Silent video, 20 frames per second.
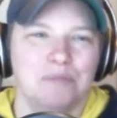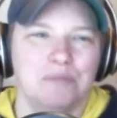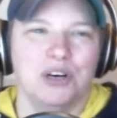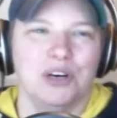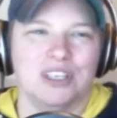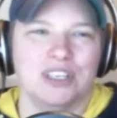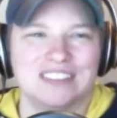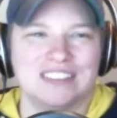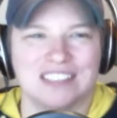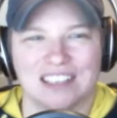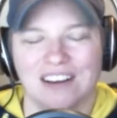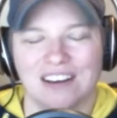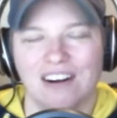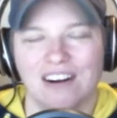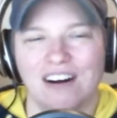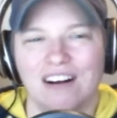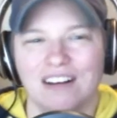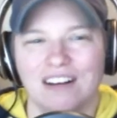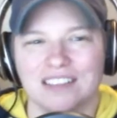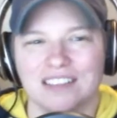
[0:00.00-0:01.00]
puts and
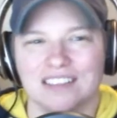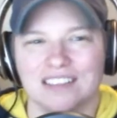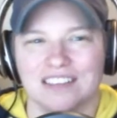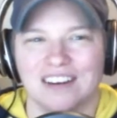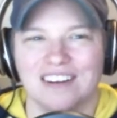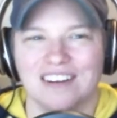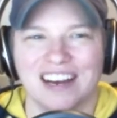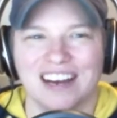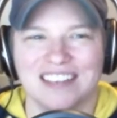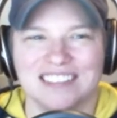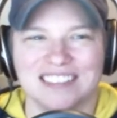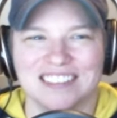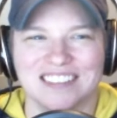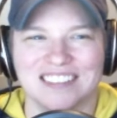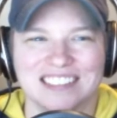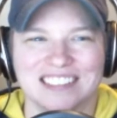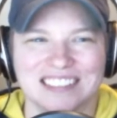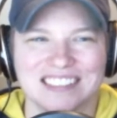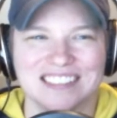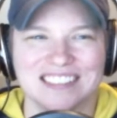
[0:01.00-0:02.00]
calls and all kinds of
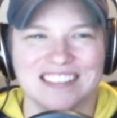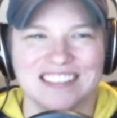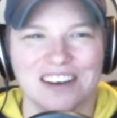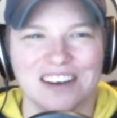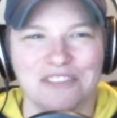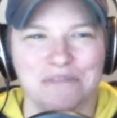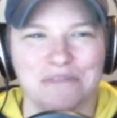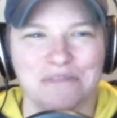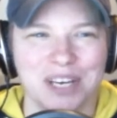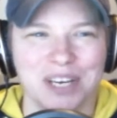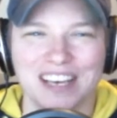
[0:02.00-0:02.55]
crazy stuff. But